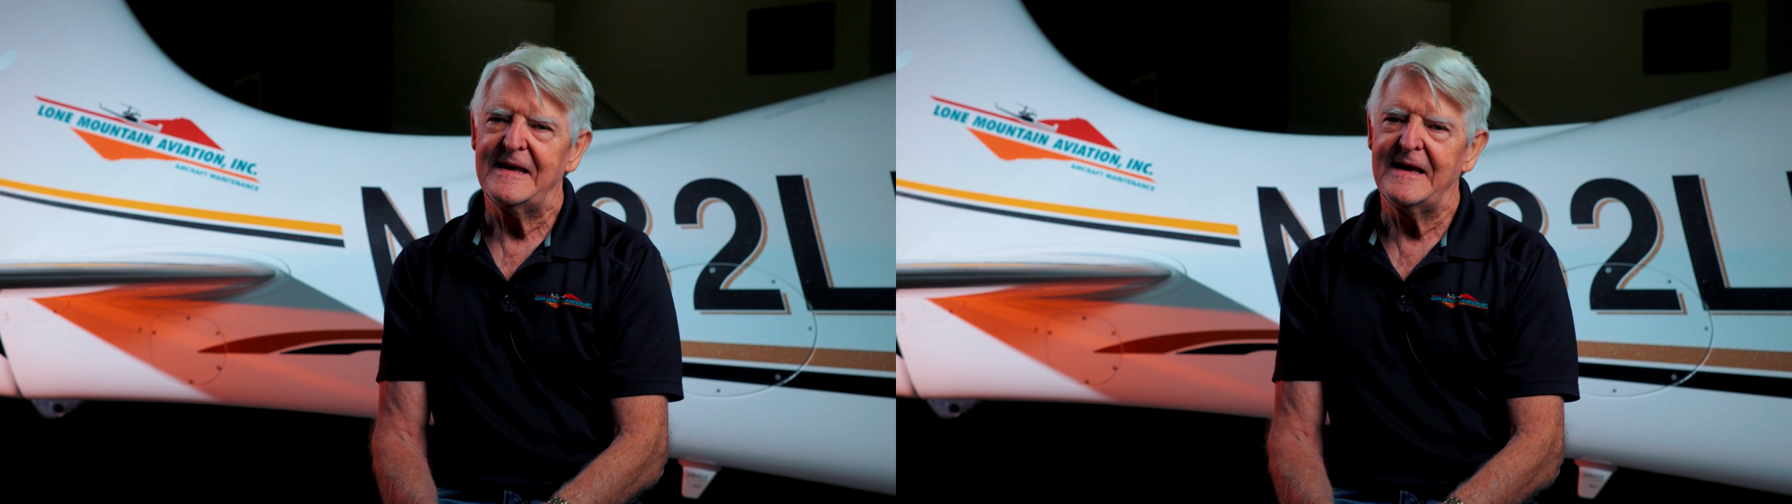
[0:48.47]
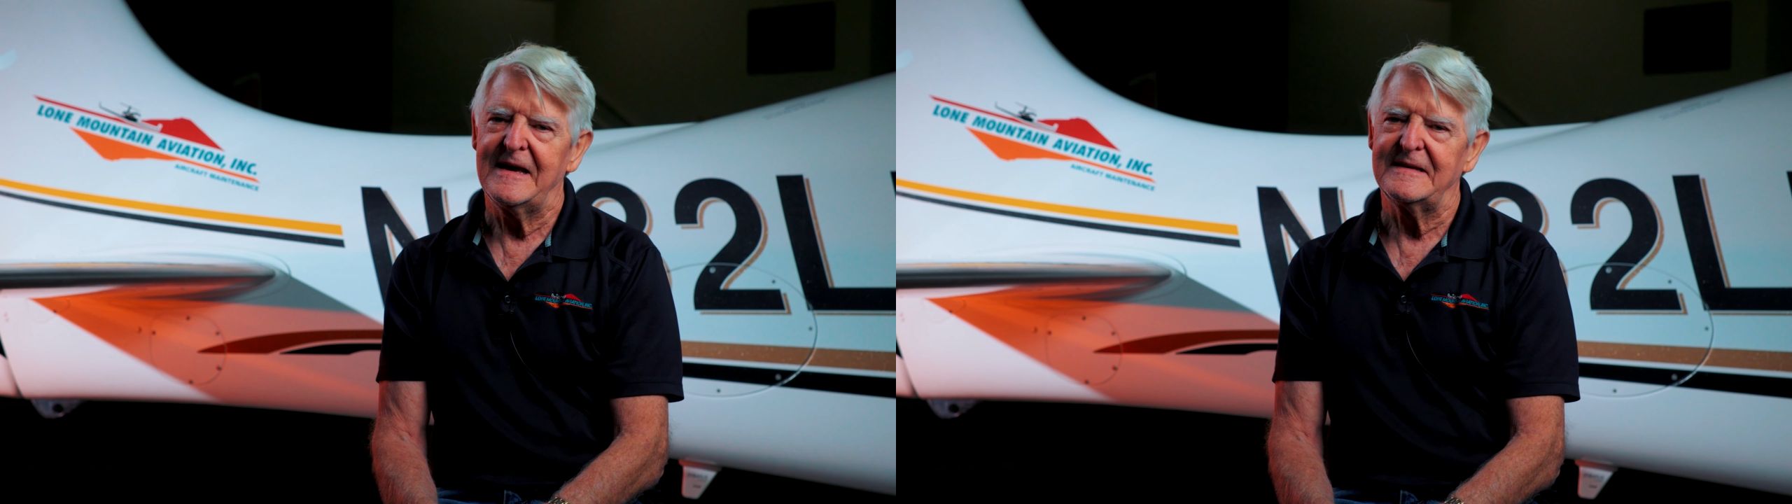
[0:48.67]

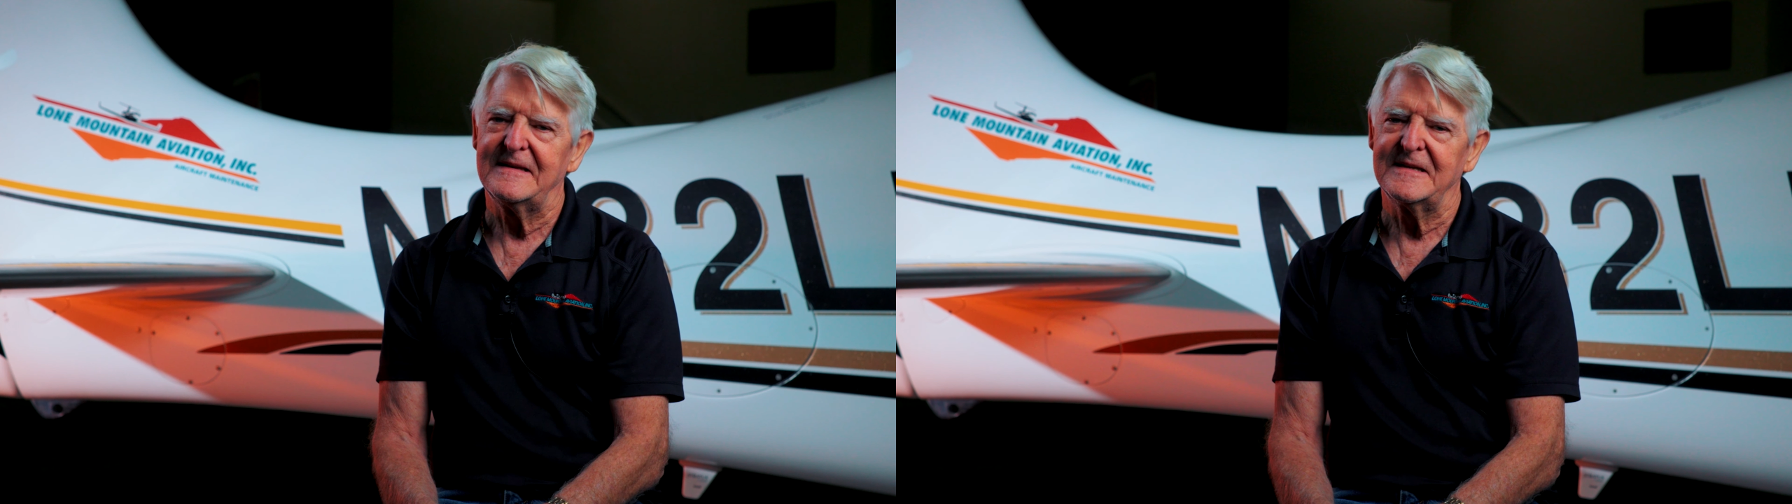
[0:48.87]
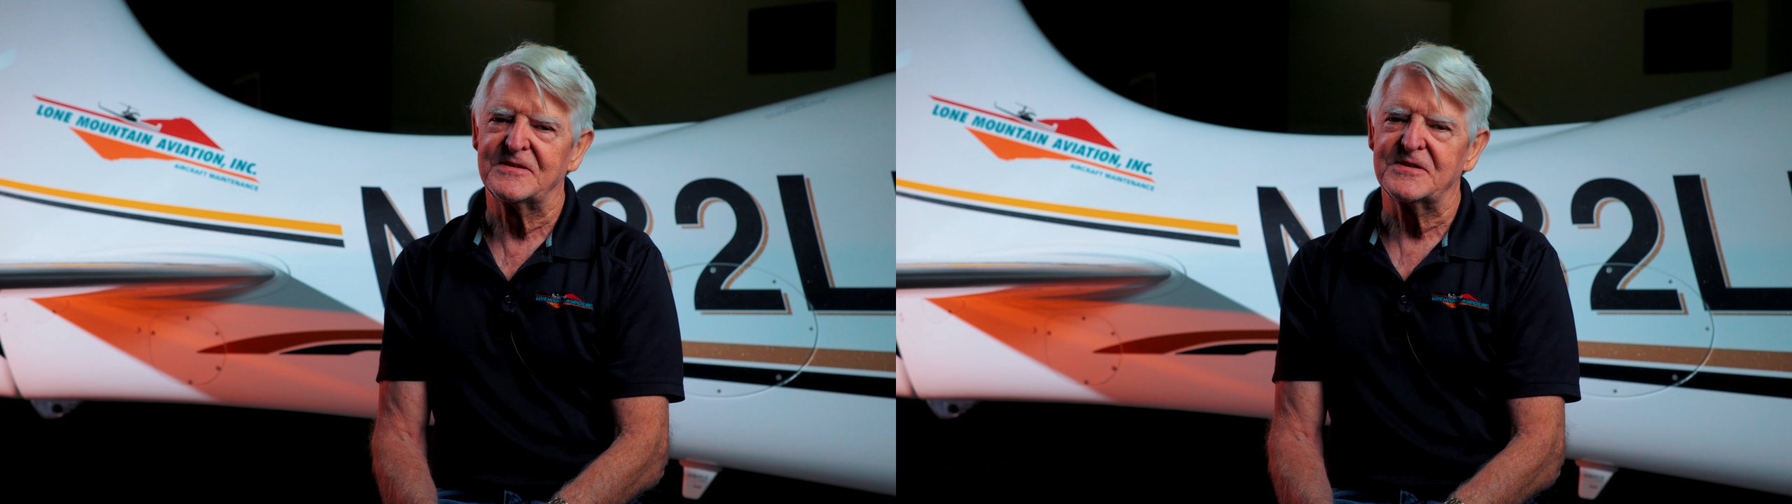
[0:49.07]
and
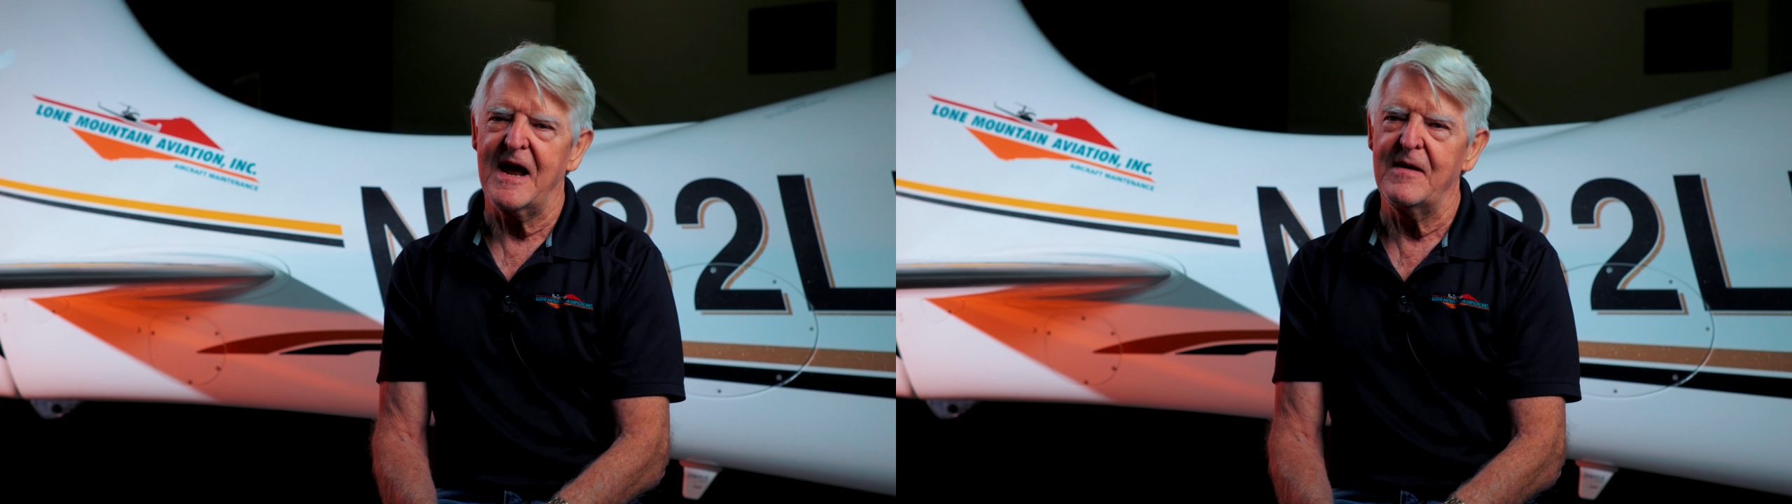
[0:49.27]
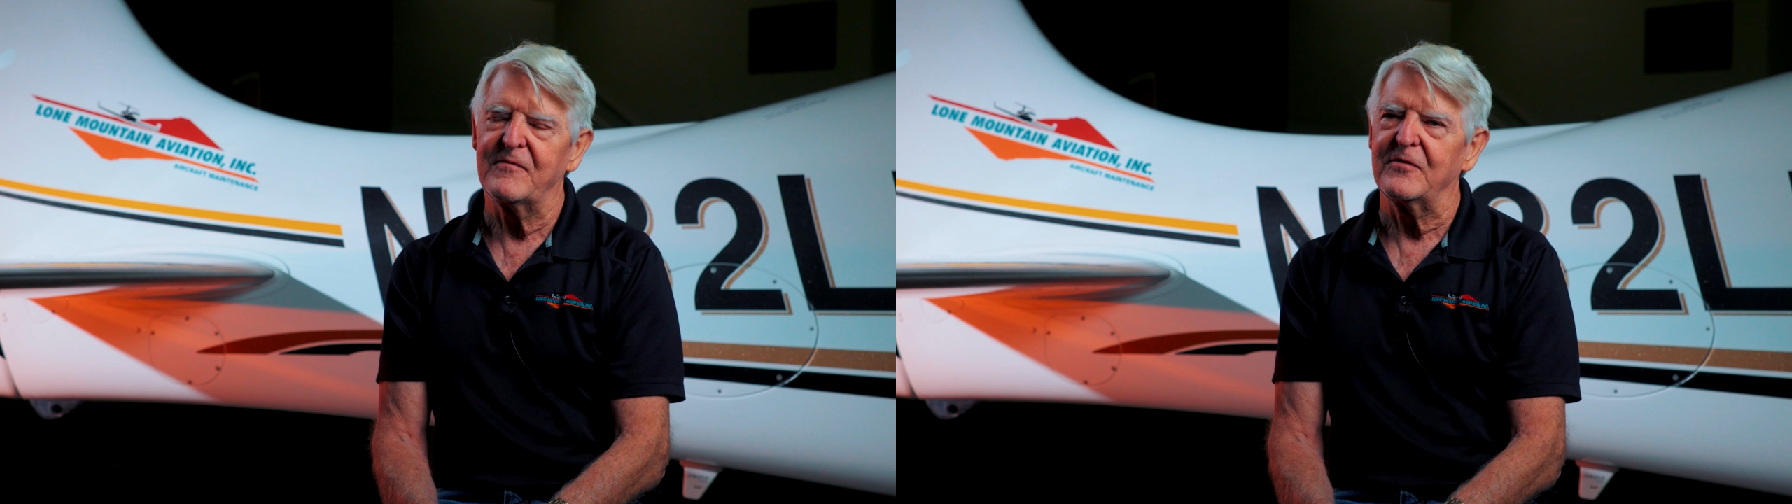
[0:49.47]
it's
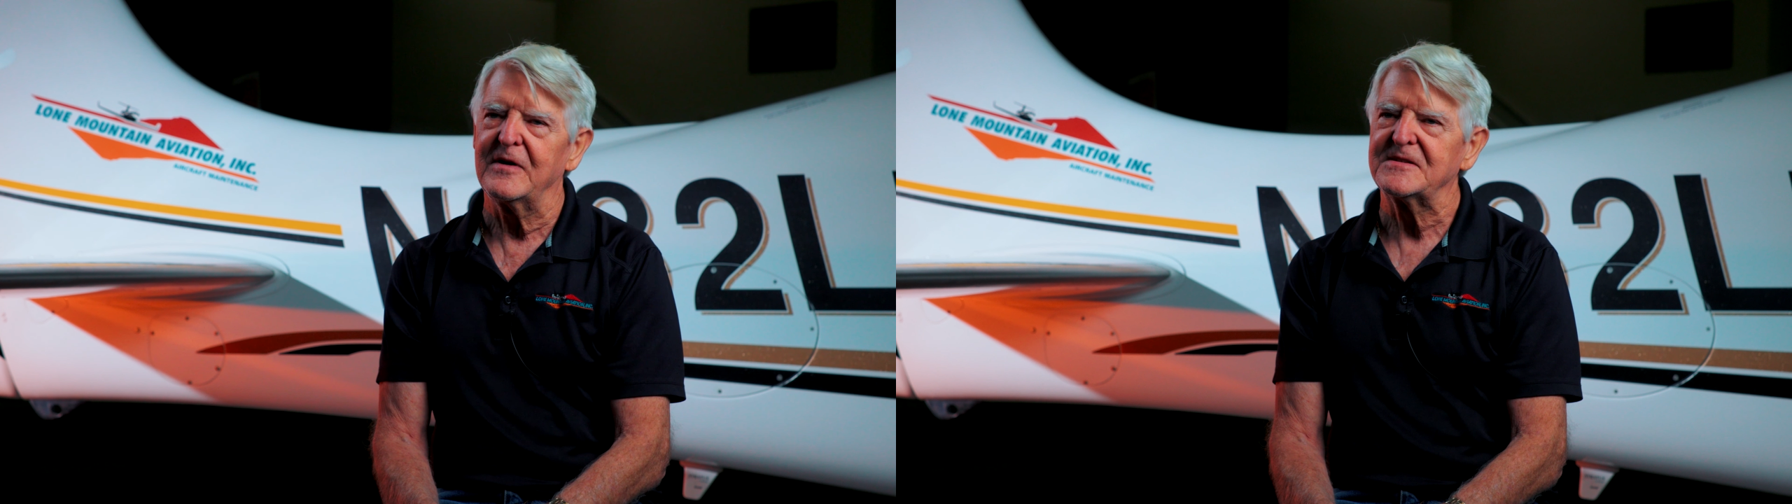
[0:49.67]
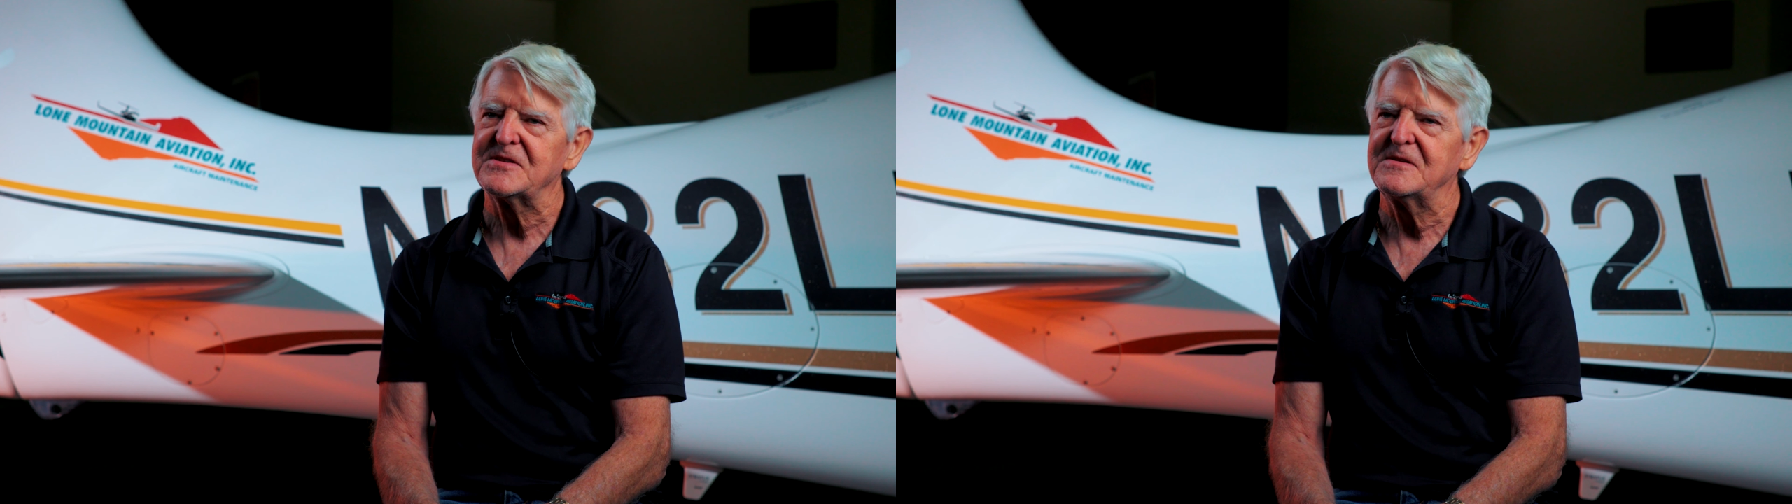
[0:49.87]
time for us